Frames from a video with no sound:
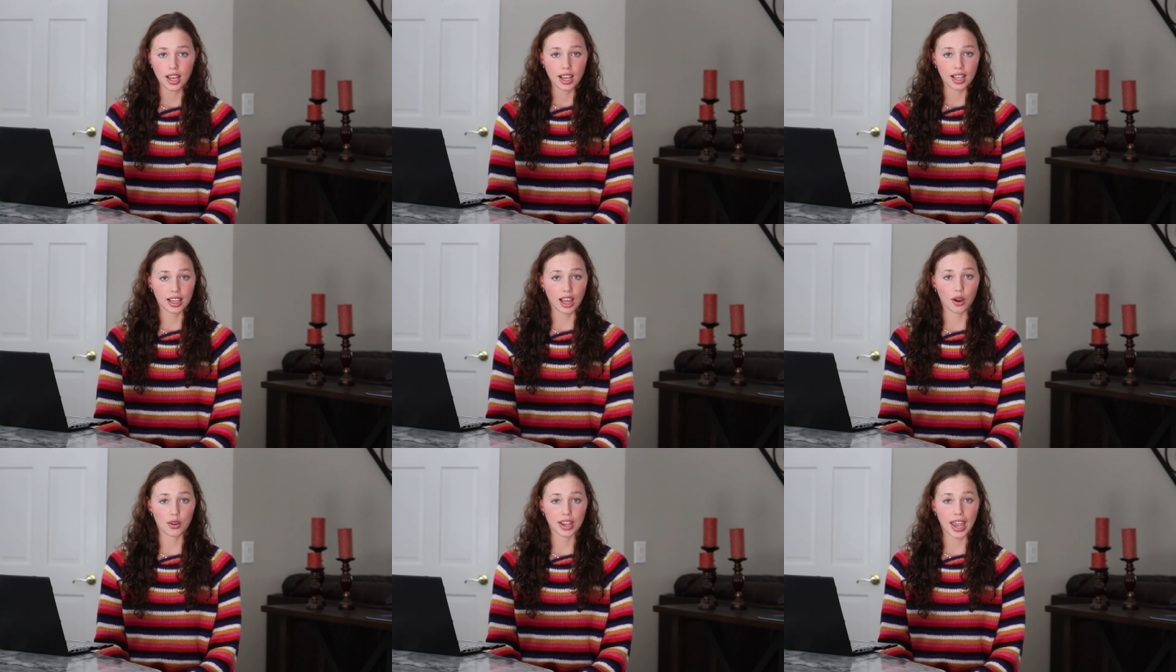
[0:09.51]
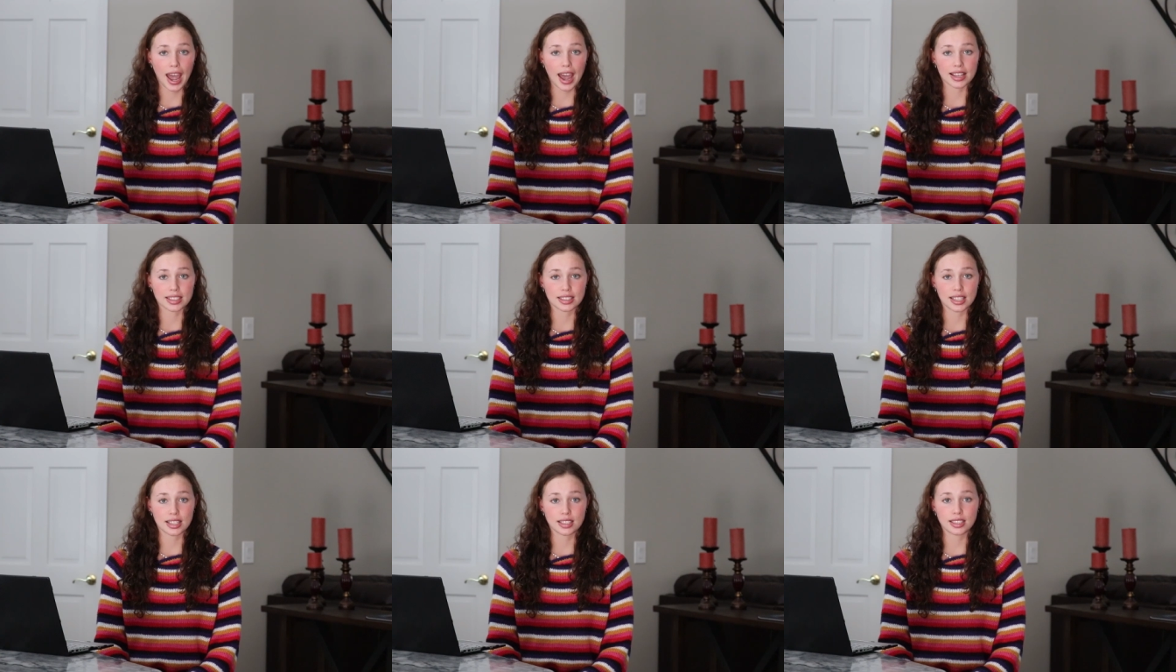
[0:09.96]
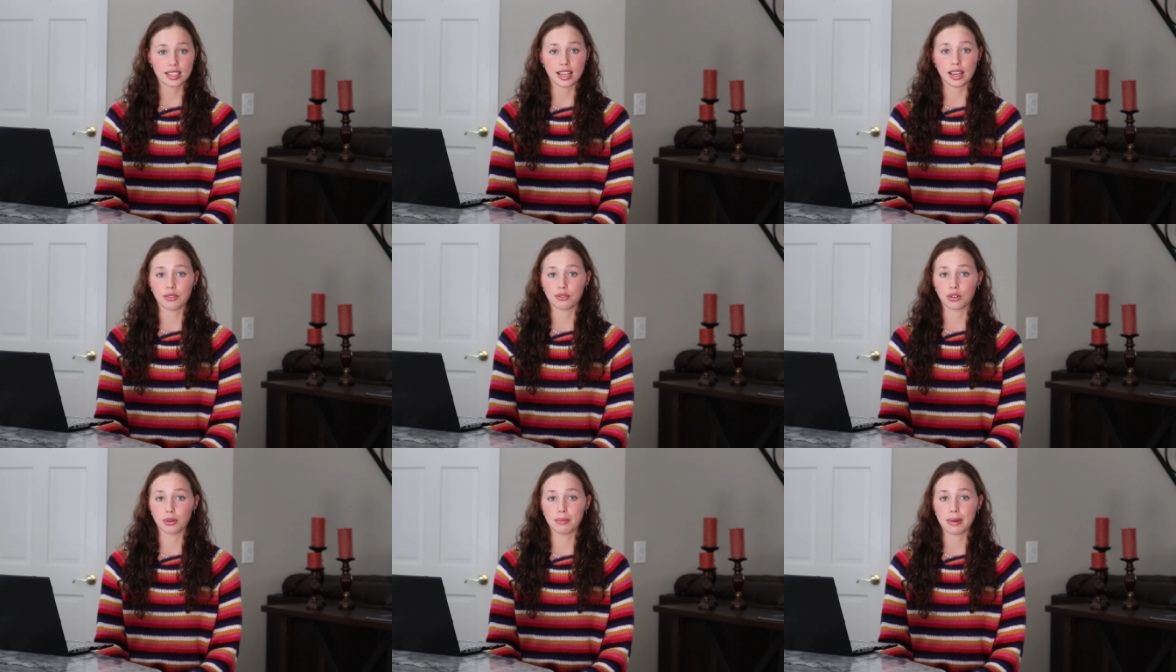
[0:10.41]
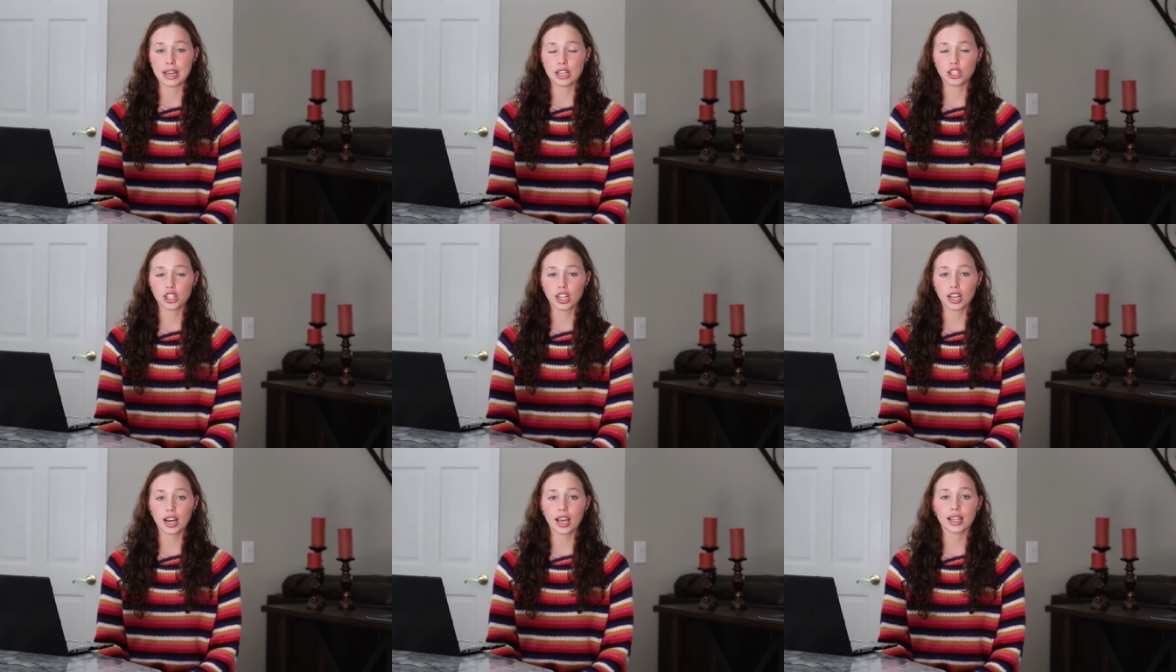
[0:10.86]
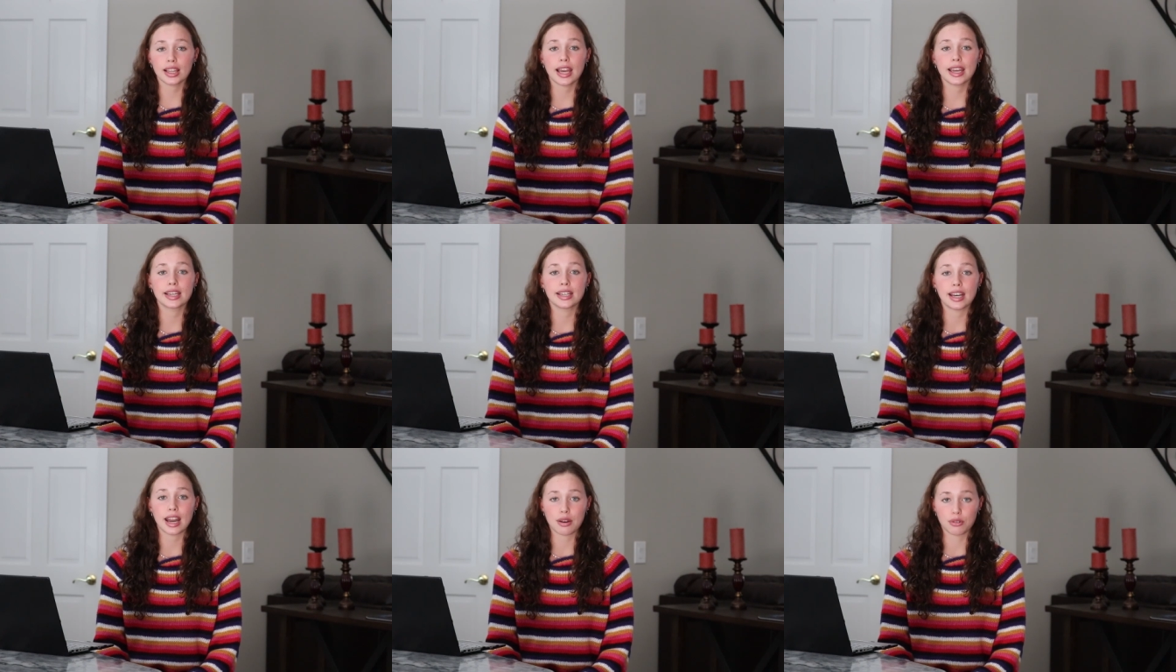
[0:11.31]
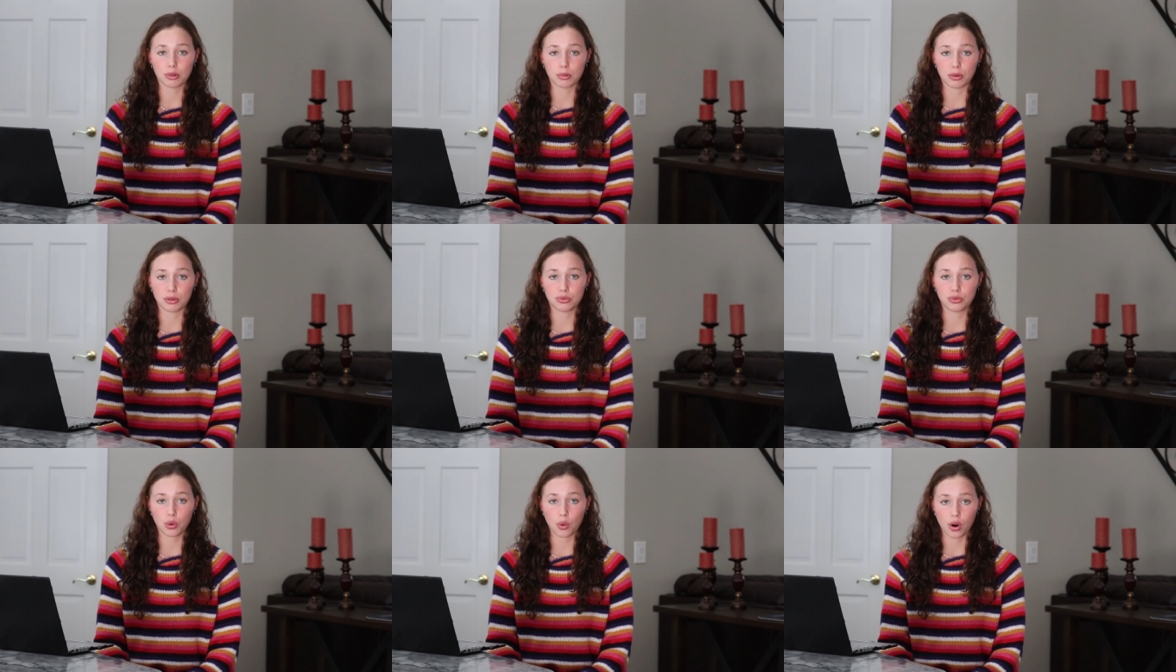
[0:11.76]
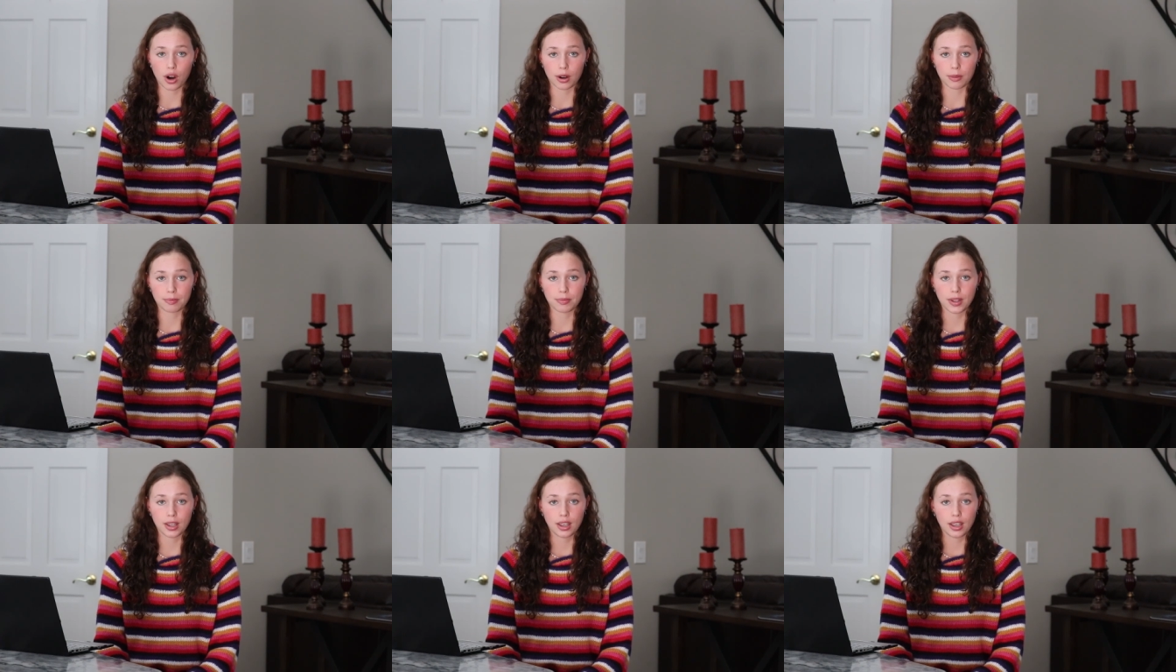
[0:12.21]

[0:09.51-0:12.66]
allowing access to information like never before.